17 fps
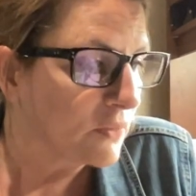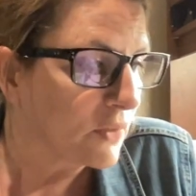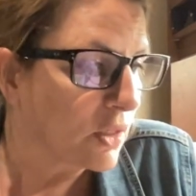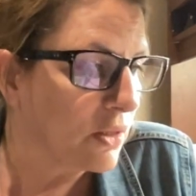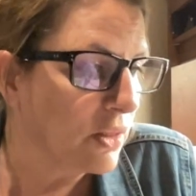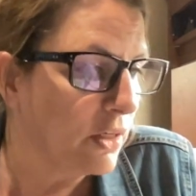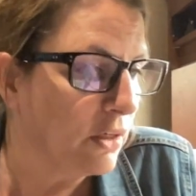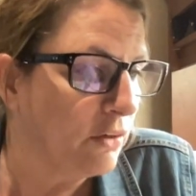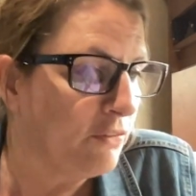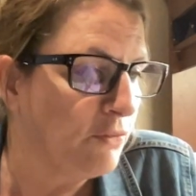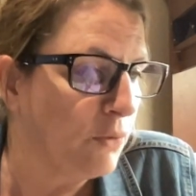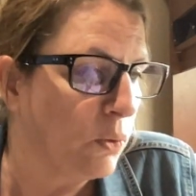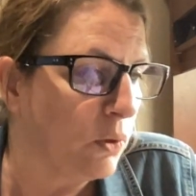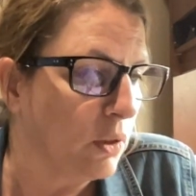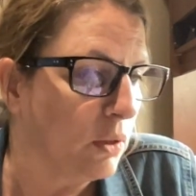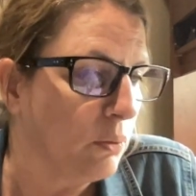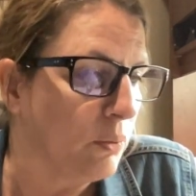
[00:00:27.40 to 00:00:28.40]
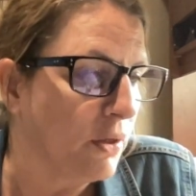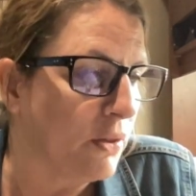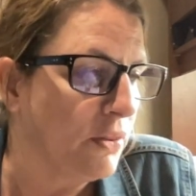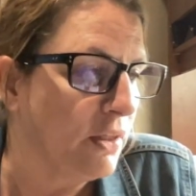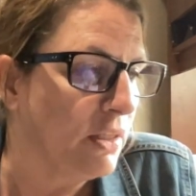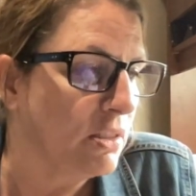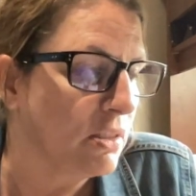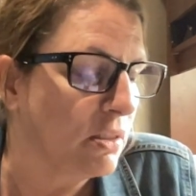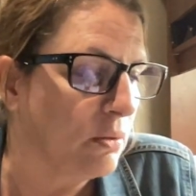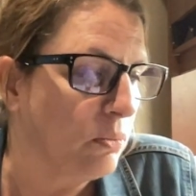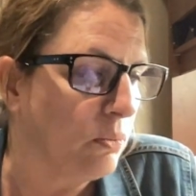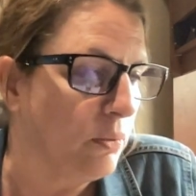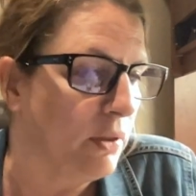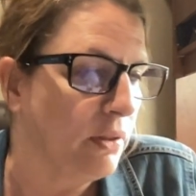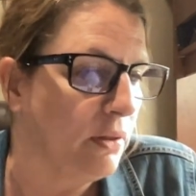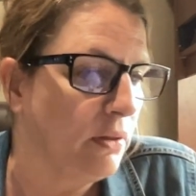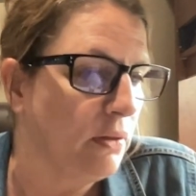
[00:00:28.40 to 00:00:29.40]
therefore,
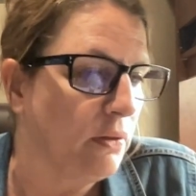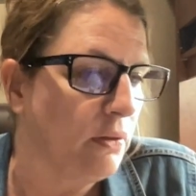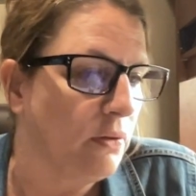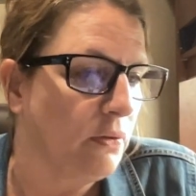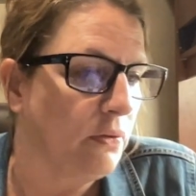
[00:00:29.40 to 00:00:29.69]
when